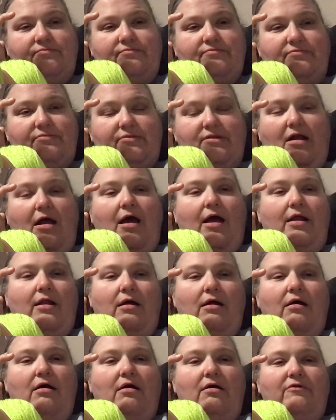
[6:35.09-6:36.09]
knot
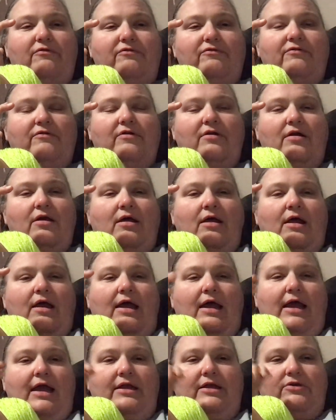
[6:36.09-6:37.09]
off,
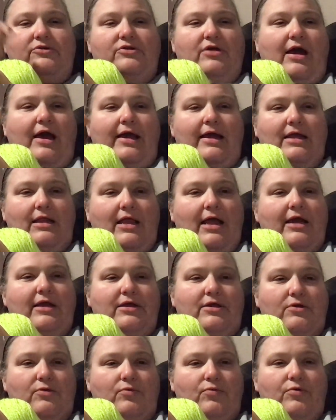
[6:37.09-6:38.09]
and you tie it like
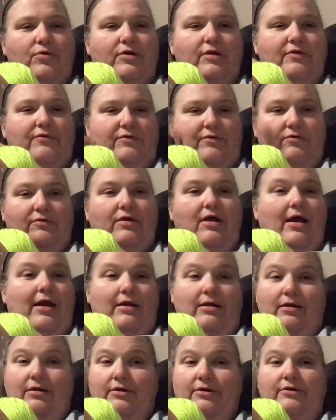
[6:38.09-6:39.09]
you would if you were tying
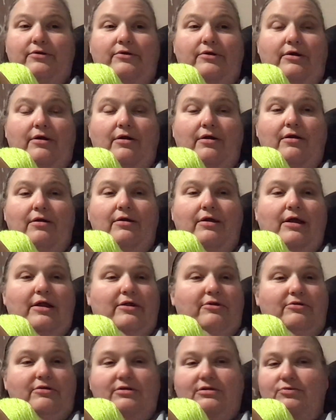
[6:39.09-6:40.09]
on a new yarn, and
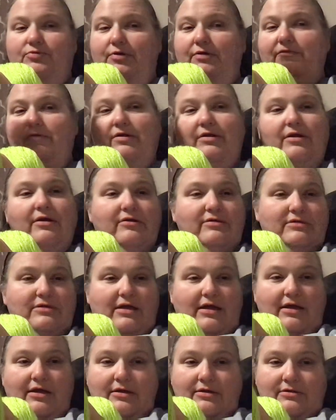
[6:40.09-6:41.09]
you just weave in those
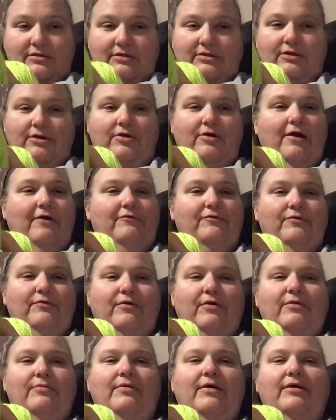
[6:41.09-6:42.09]
ends. You don't have to
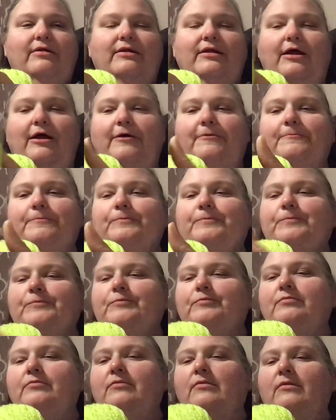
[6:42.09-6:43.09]
worry about that.
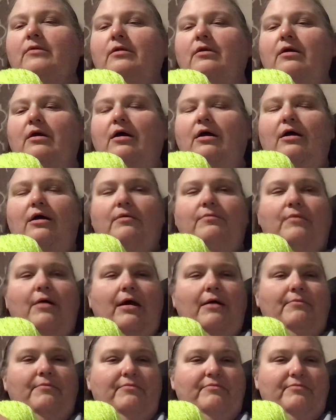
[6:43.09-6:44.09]

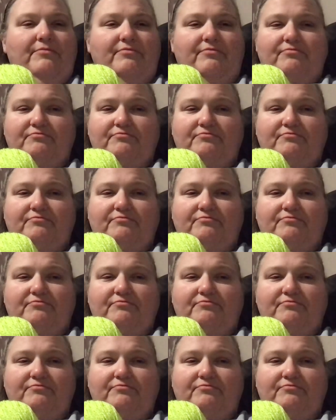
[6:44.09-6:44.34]
I'm